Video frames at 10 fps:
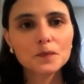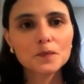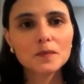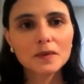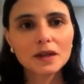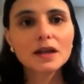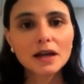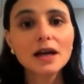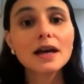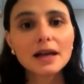recently
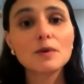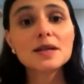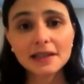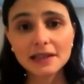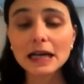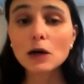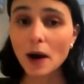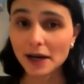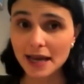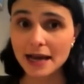bought. Recently
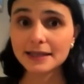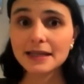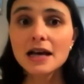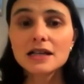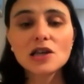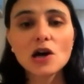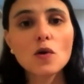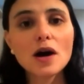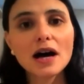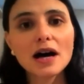acquired, yes. Yeah. So
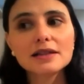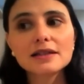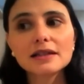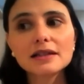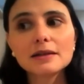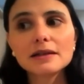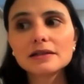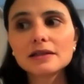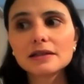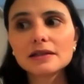uh, the
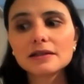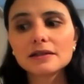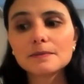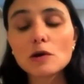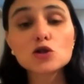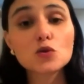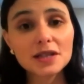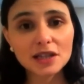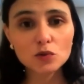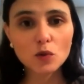the most
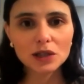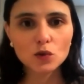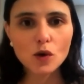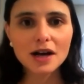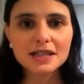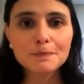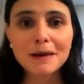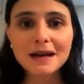recent one was